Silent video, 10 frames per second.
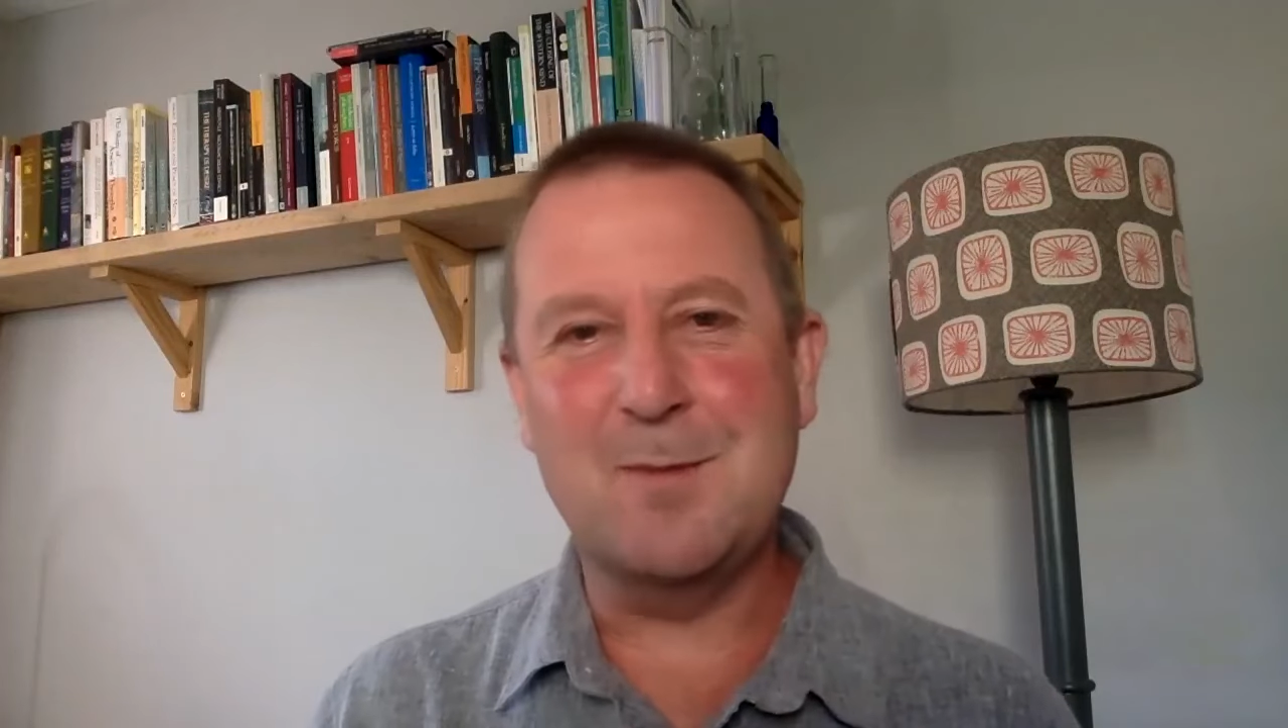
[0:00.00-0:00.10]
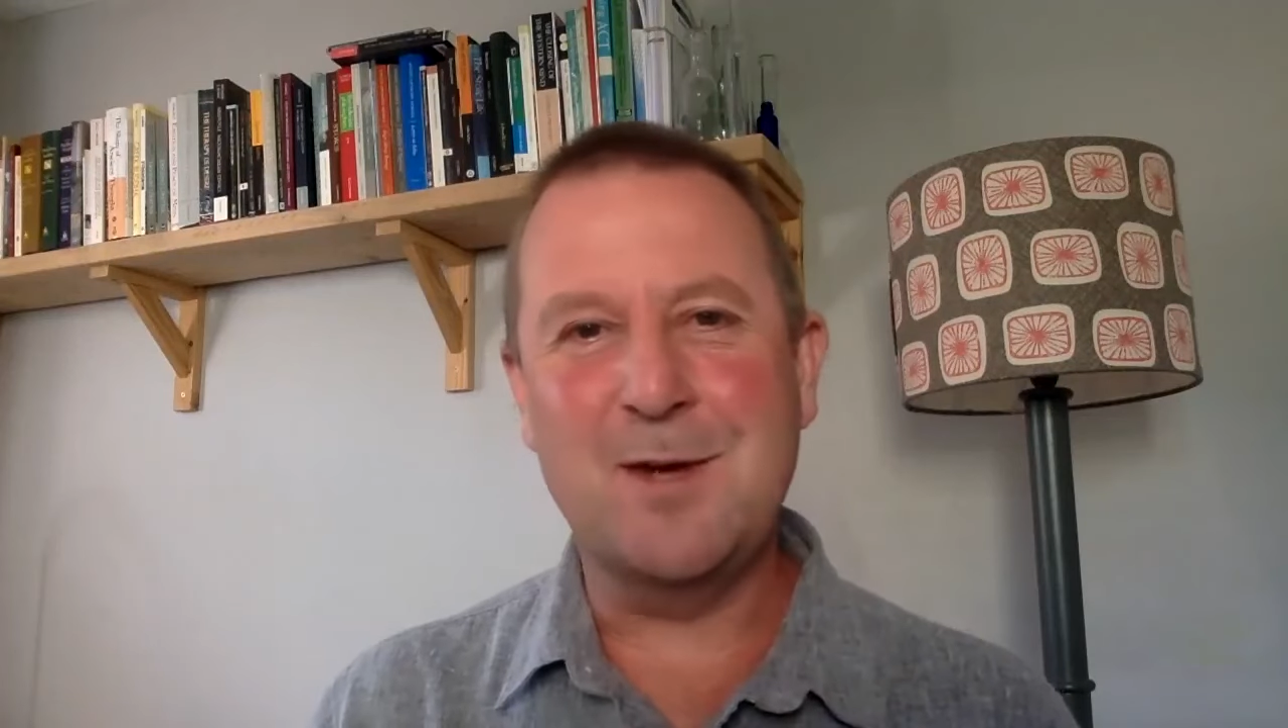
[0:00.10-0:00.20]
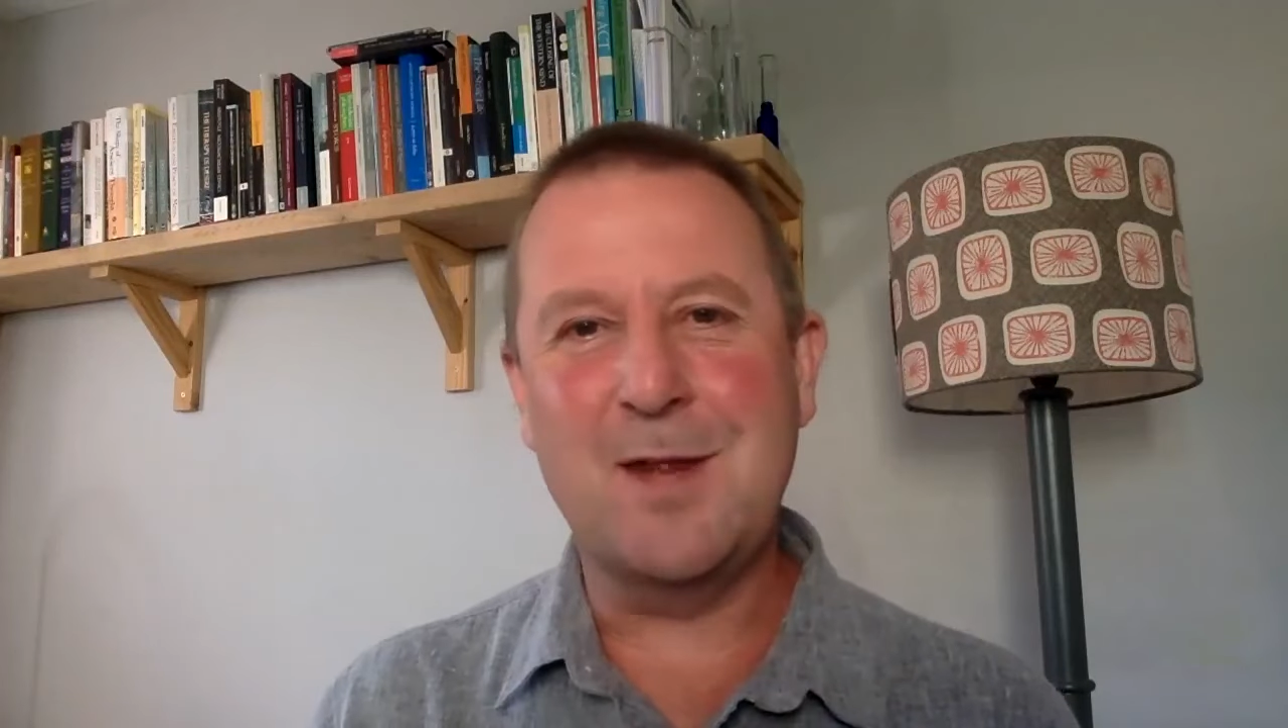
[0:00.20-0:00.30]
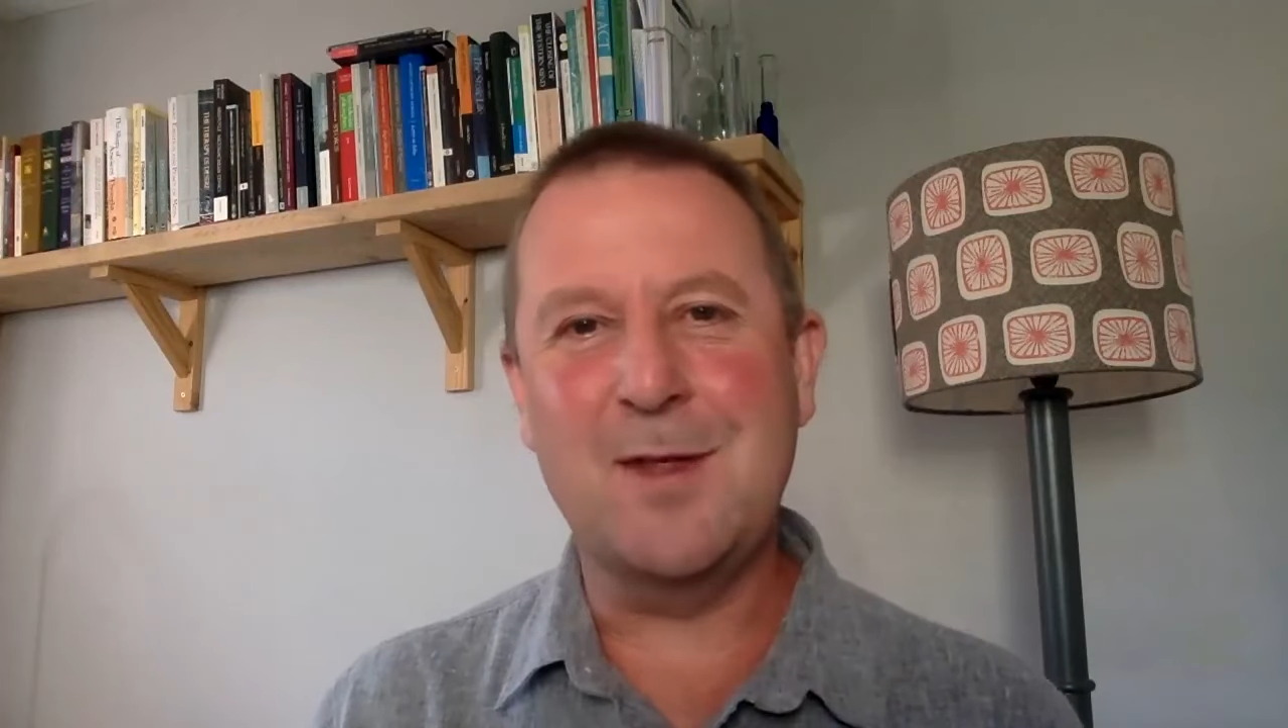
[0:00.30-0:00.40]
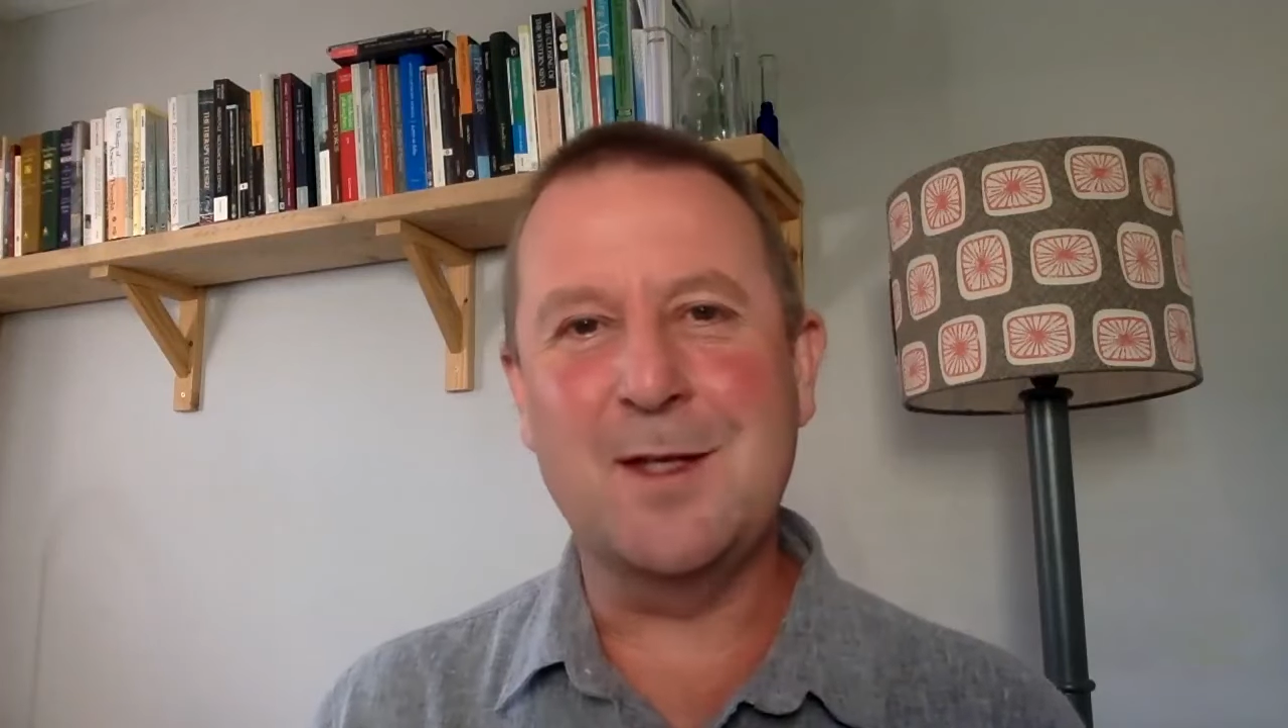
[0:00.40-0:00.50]

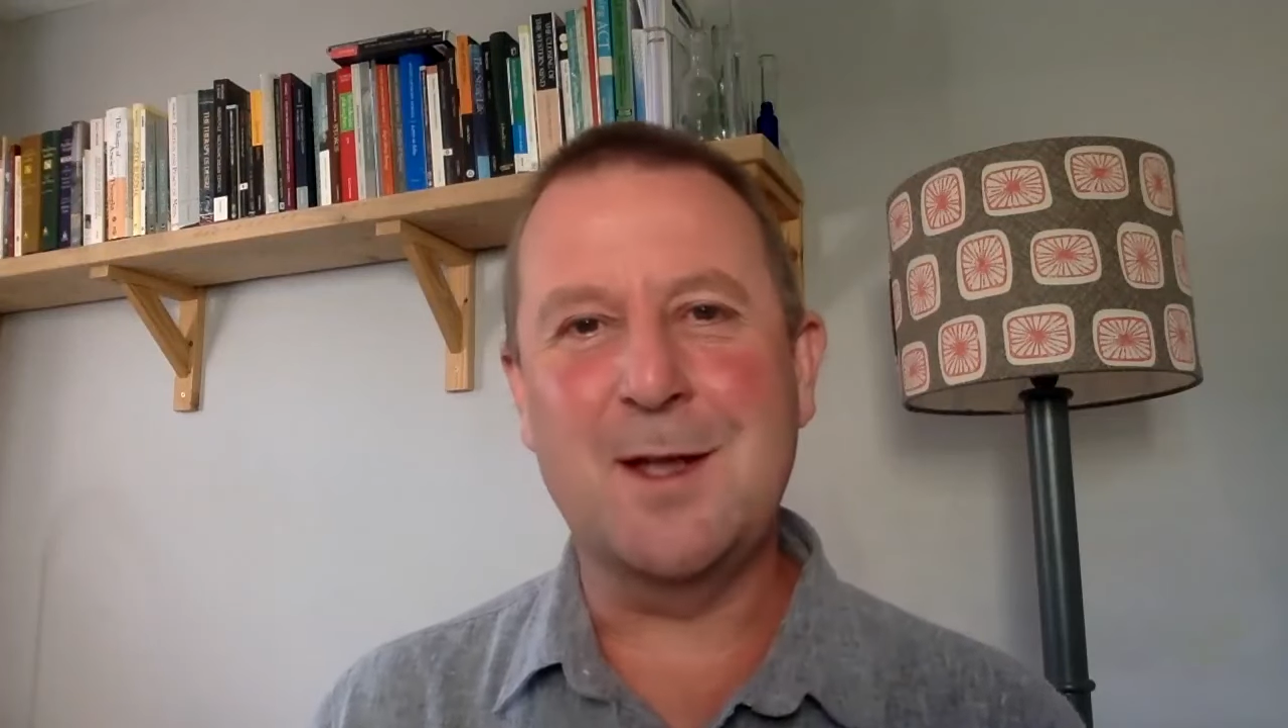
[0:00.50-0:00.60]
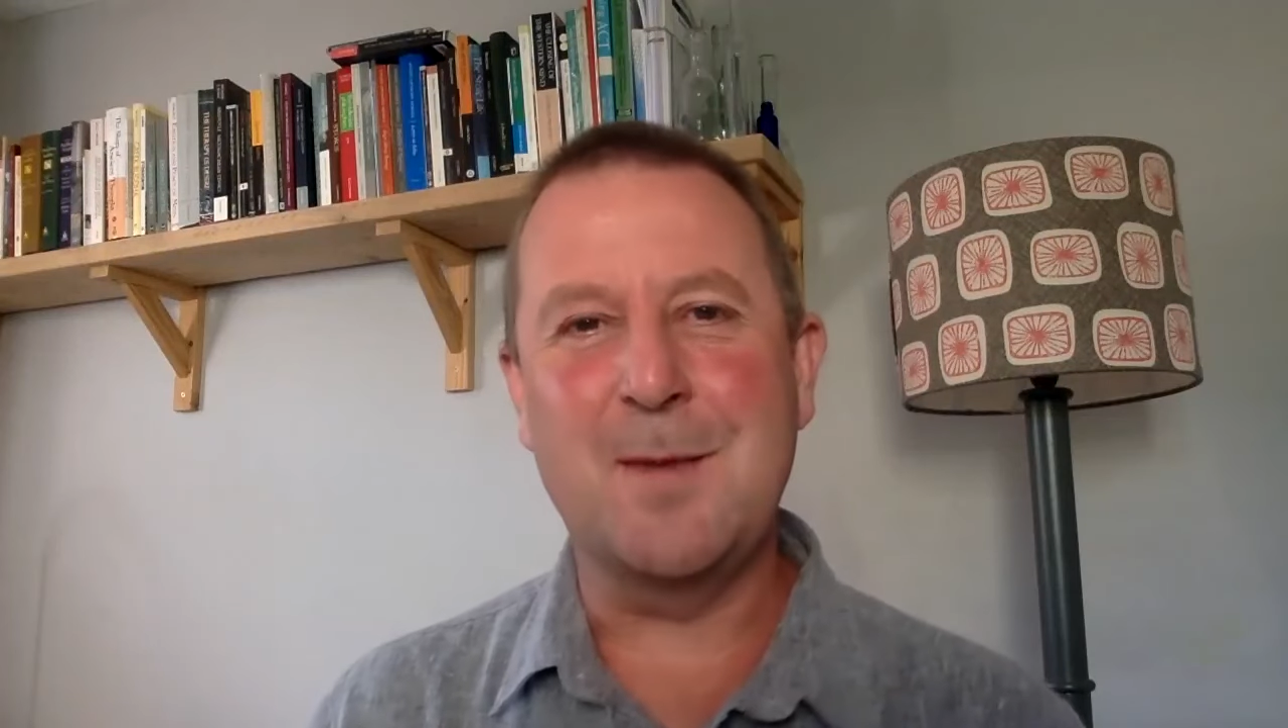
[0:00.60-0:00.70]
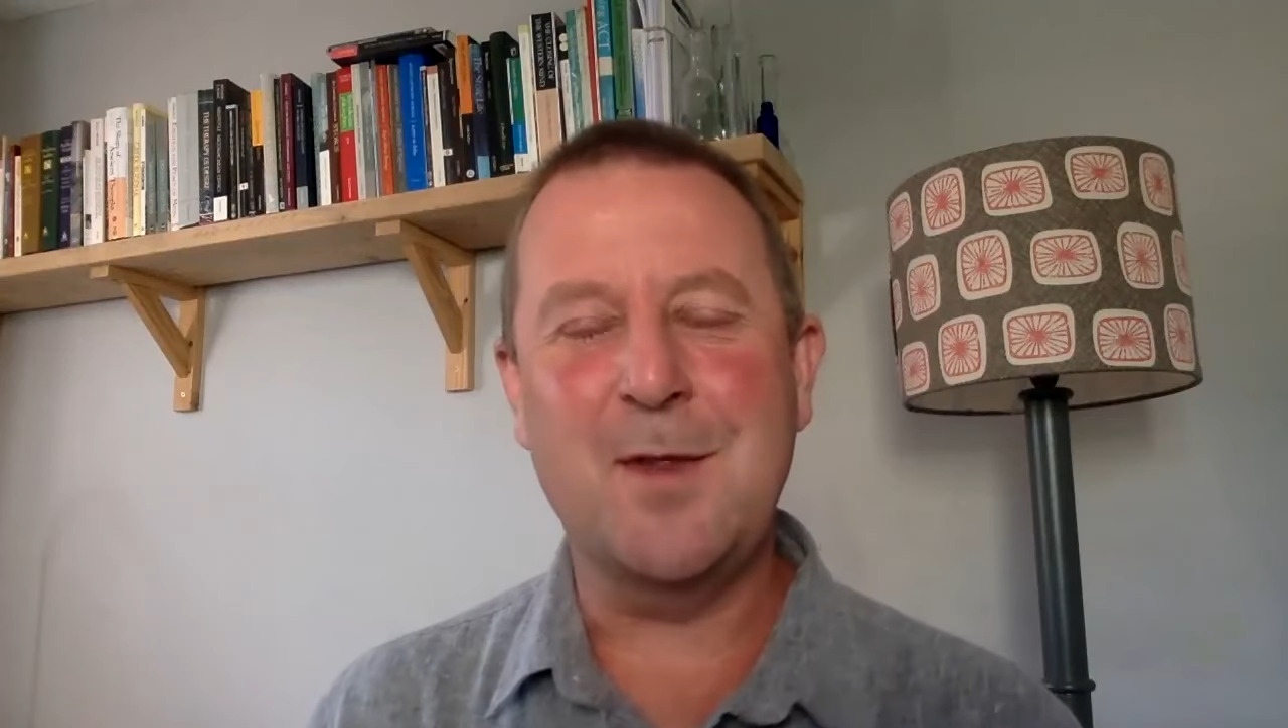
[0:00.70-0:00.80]
break things up.